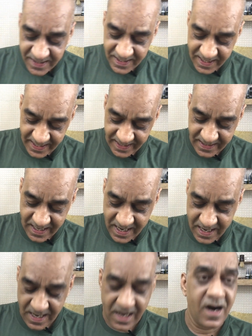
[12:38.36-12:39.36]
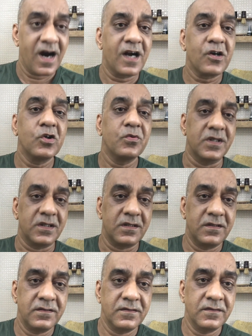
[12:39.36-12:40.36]
like are over.
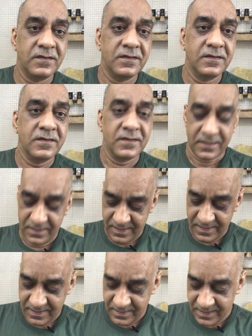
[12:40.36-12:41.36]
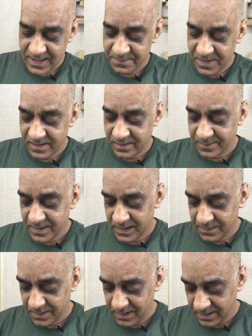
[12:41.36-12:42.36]
Start being responsible.